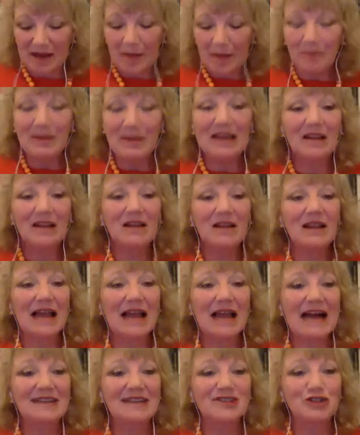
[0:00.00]
middle
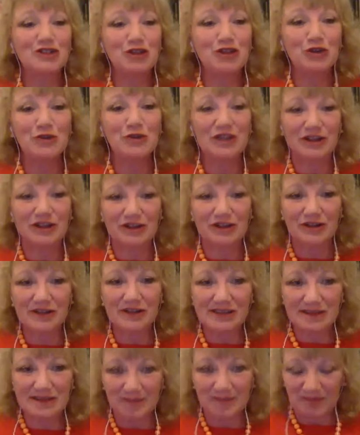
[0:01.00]
class do
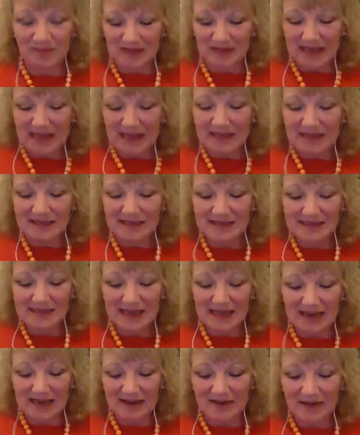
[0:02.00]
gooders
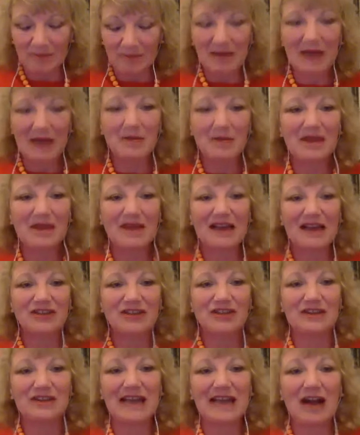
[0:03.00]
decided that maybe they
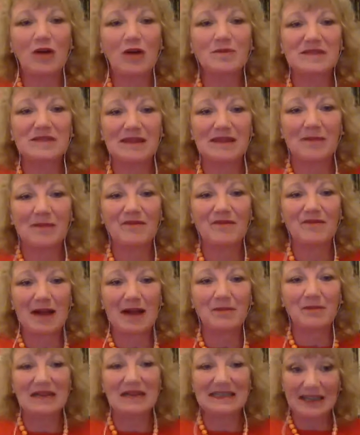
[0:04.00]
should help some
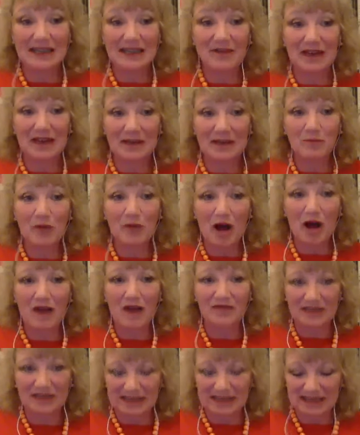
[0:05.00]
families living in
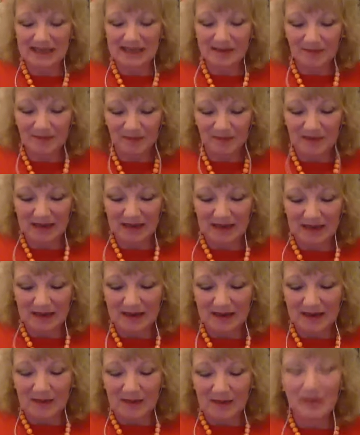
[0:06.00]
poverty
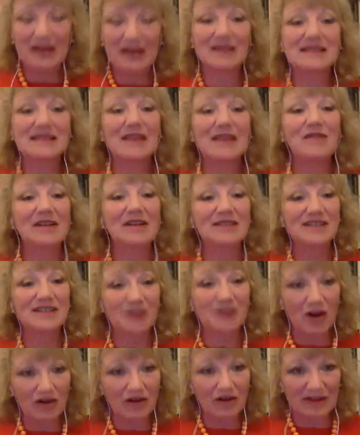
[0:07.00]
because they felt
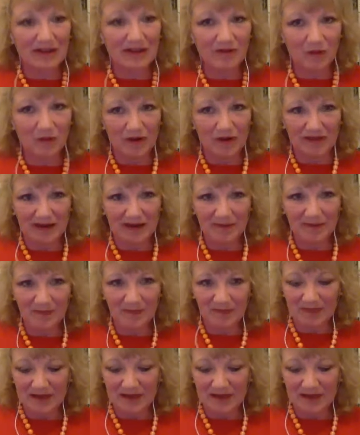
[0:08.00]
sorry for them.